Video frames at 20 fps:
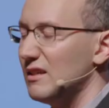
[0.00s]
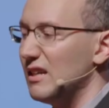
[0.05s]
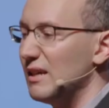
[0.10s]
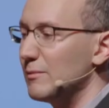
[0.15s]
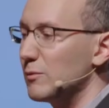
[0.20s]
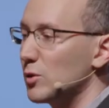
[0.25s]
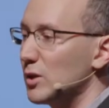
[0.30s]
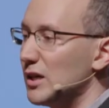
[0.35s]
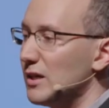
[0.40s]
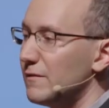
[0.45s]
And
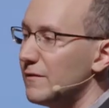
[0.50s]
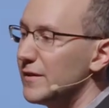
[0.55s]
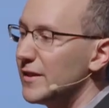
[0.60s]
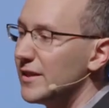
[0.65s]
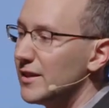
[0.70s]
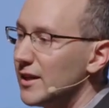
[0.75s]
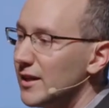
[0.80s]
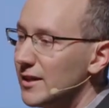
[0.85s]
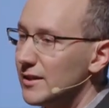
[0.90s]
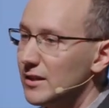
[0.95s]
more often than
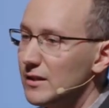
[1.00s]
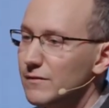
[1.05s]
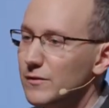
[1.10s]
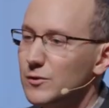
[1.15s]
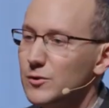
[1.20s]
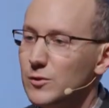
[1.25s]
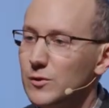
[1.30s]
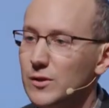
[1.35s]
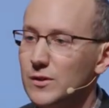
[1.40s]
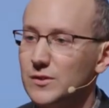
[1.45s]
not, if you
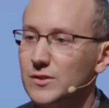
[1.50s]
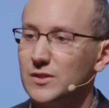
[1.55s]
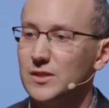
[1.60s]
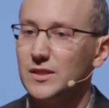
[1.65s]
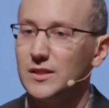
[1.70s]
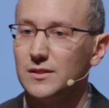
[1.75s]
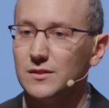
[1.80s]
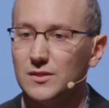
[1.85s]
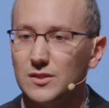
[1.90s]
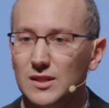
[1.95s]
do those
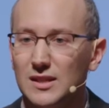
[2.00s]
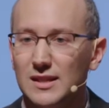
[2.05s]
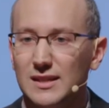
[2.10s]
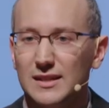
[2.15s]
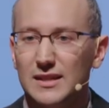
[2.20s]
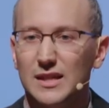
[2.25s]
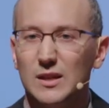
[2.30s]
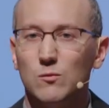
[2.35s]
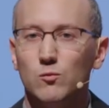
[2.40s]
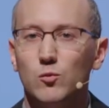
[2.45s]
things,
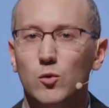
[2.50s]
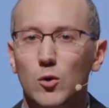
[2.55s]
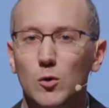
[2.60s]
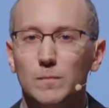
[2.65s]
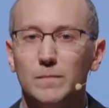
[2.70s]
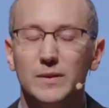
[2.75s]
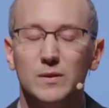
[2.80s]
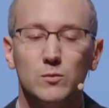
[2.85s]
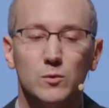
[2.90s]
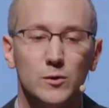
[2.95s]
it won't
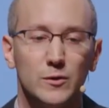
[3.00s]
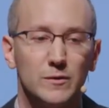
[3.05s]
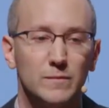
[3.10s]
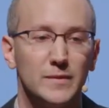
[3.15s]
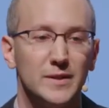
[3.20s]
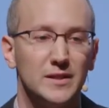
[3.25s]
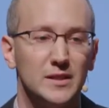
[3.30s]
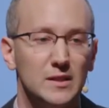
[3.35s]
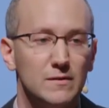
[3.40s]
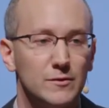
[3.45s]
be worth
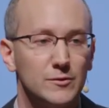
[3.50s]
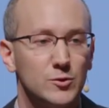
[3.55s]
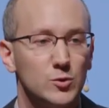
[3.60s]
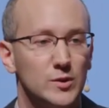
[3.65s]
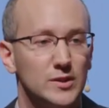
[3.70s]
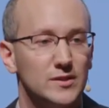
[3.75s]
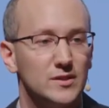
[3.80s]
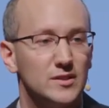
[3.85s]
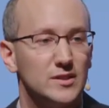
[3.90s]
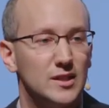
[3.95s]
my evil
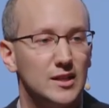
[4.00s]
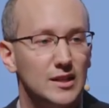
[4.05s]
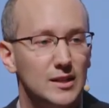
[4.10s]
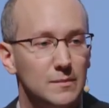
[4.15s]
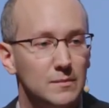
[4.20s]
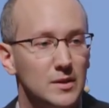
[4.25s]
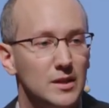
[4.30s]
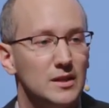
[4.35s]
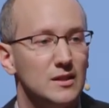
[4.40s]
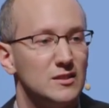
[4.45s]
twin's
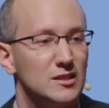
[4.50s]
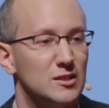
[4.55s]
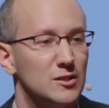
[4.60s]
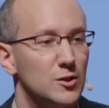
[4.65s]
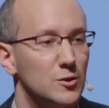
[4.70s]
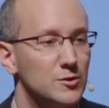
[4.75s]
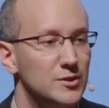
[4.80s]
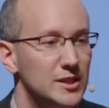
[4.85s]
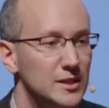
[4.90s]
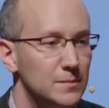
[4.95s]
time to go
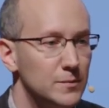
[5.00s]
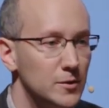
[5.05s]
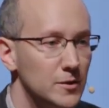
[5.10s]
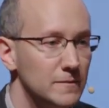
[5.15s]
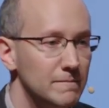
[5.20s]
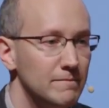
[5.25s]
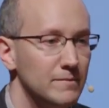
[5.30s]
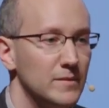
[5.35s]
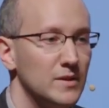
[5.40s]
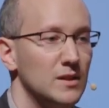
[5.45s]
deeper,
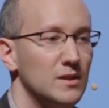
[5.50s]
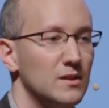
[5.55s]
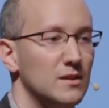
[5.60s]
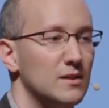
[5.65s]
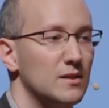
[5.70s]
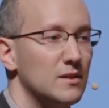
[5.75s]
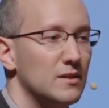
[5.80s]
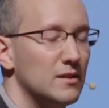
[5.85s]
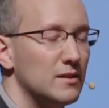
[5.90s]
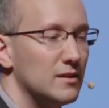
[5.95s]

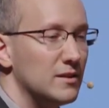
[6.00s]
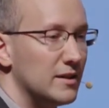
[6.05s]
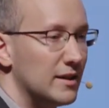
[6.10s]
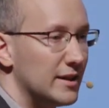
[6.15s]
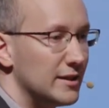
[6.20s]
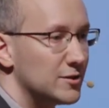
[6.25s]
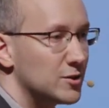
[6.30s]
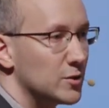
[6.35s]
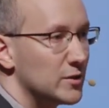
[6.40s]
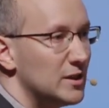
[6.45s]

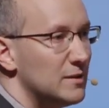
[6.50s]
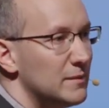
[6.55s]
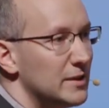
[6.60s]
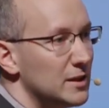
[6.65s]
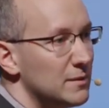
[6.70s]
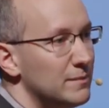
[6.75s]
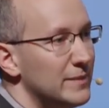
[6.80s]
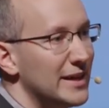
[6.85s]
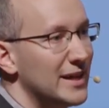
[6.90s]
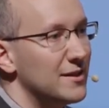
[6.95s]
and so he may
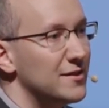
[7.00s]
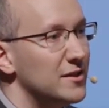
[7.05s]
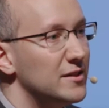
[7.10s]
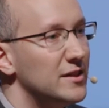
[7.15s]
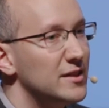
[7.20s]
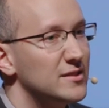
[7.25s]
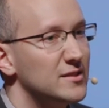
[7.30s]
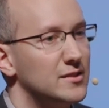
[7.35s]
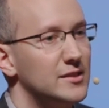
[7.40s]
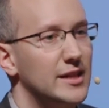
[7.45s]
abandon
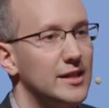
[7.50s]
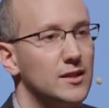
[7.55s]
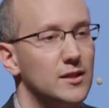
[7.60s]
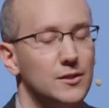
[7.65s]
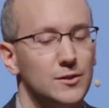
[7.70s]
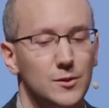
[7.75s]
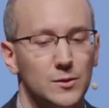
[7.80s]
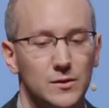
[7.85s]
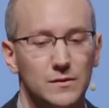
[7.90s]
his attack on your